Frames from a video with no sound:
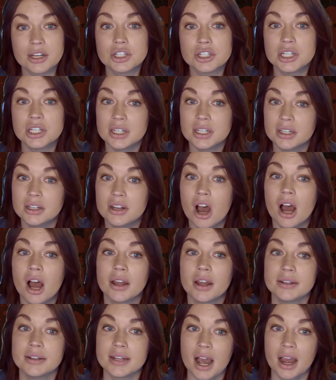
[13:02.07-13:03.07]
she did
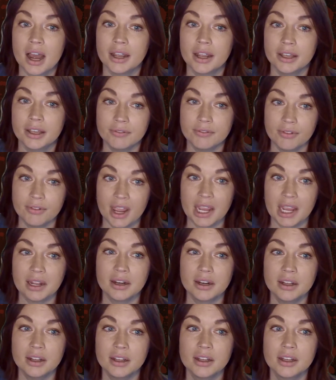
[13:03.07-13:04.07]
not die in
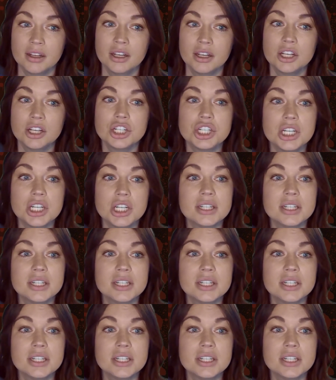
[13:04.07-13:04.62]
vain. She